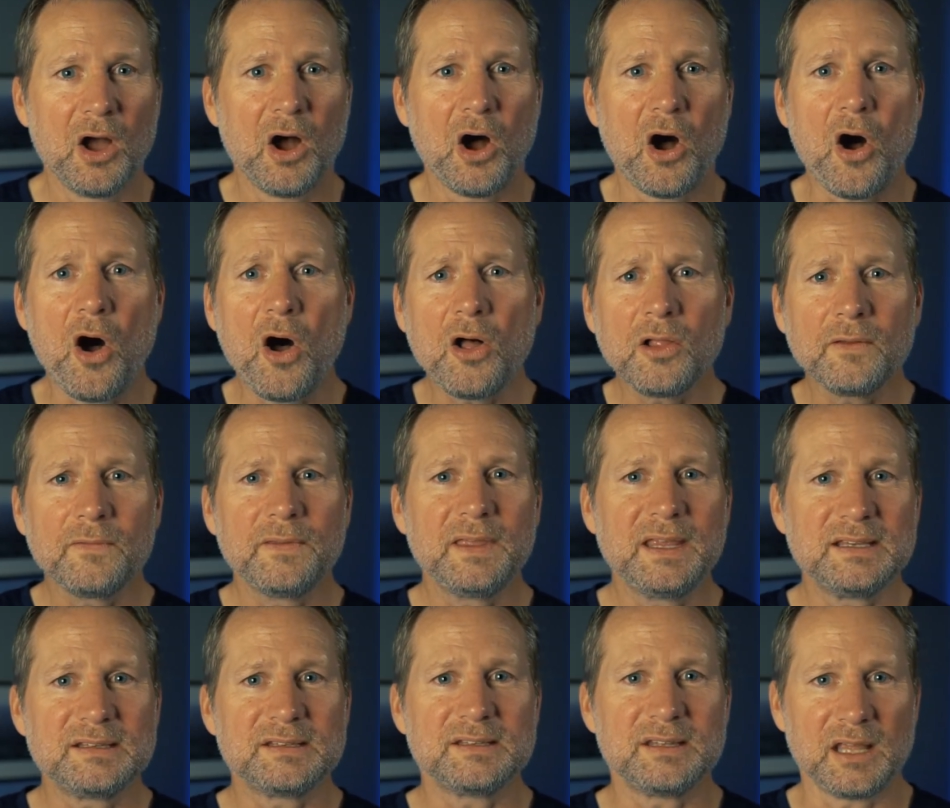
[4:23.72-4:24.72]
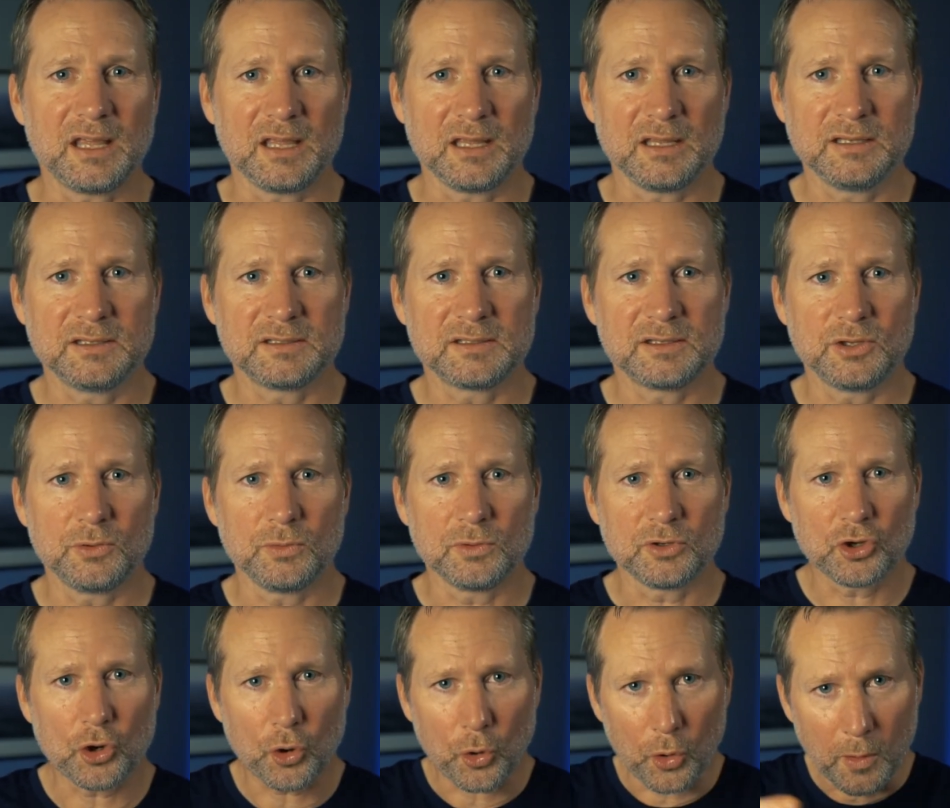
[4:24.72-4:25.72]
All of these things you
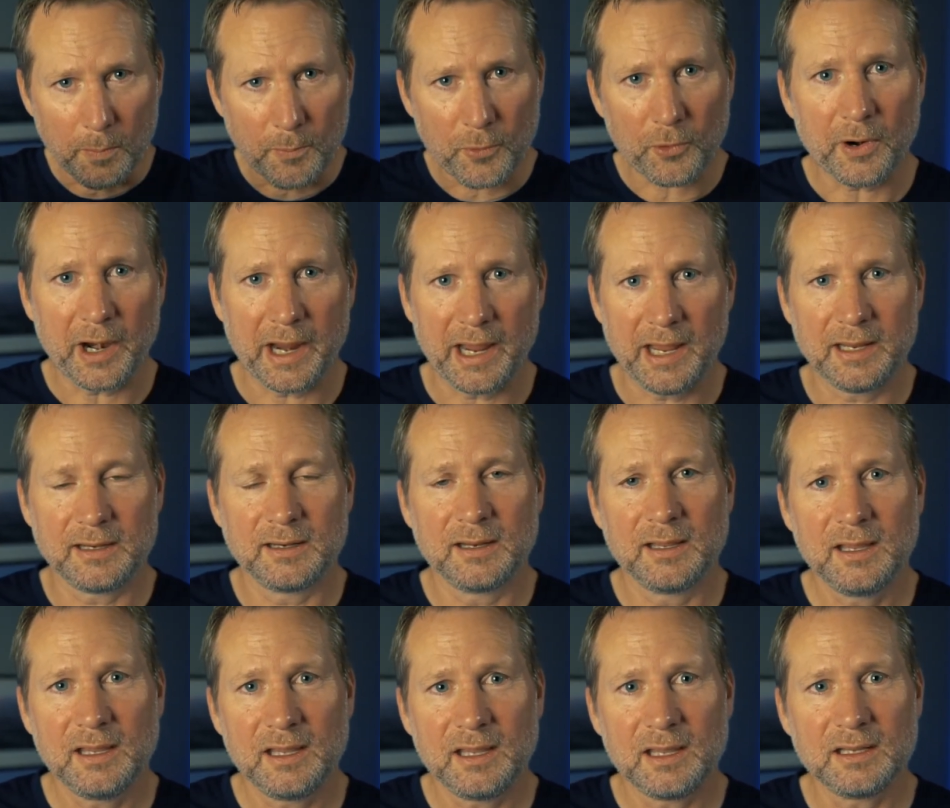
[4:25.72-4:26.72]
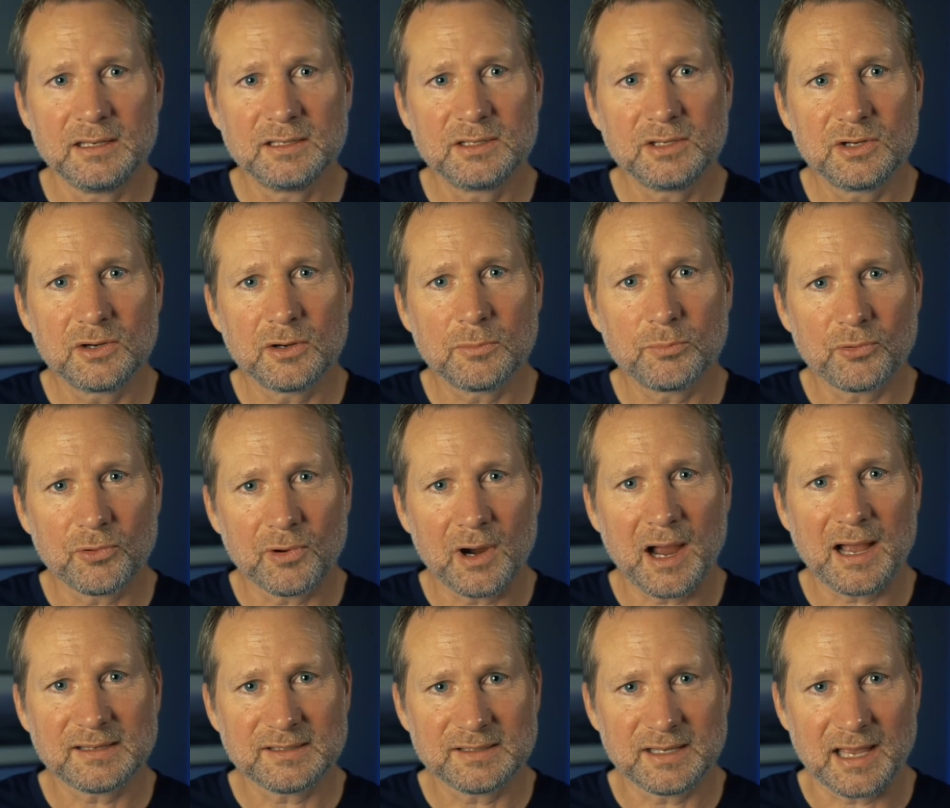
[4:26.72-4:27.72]
incorporate into your
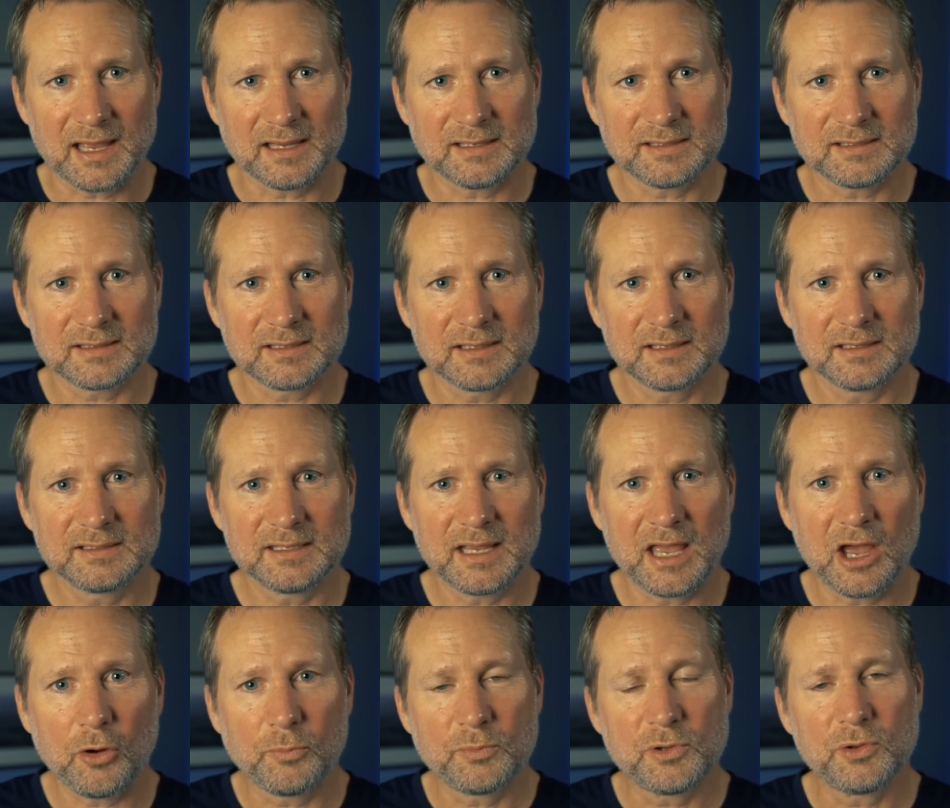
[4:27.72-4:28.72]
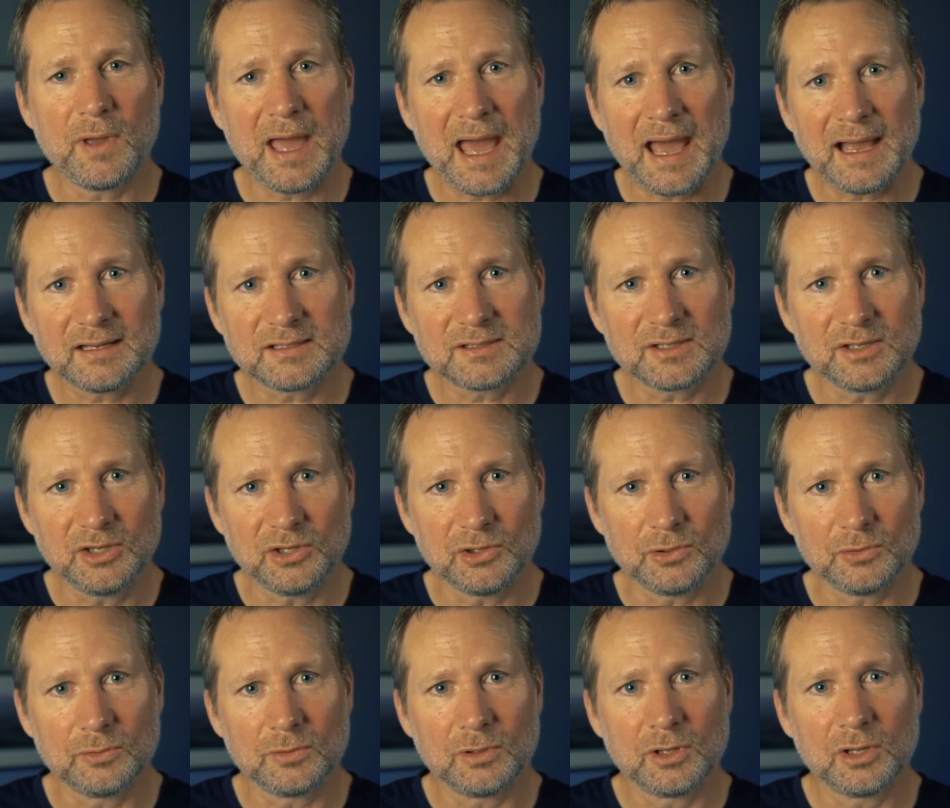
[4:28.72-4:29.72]
process to help you
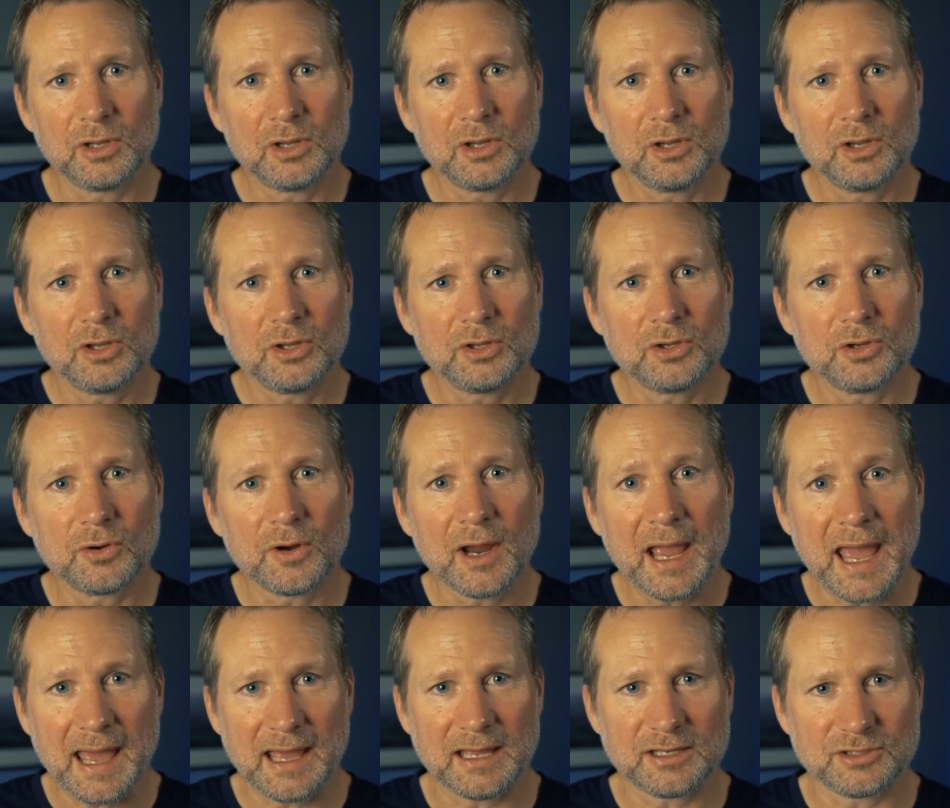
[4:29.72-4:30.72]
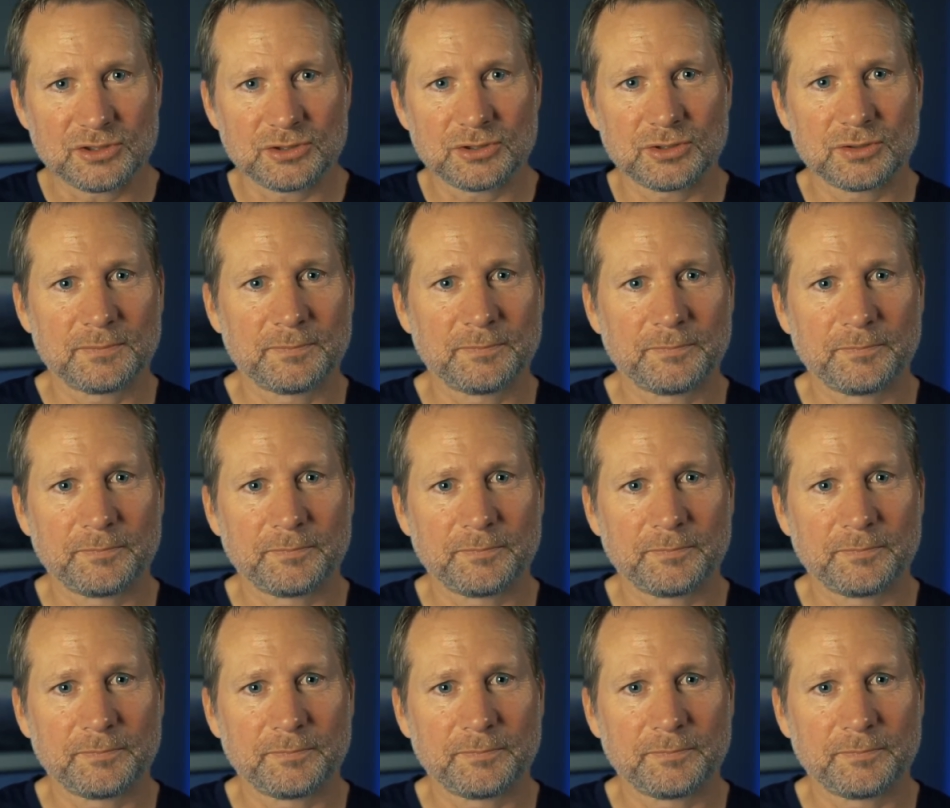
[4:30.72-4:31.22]
execute your edge.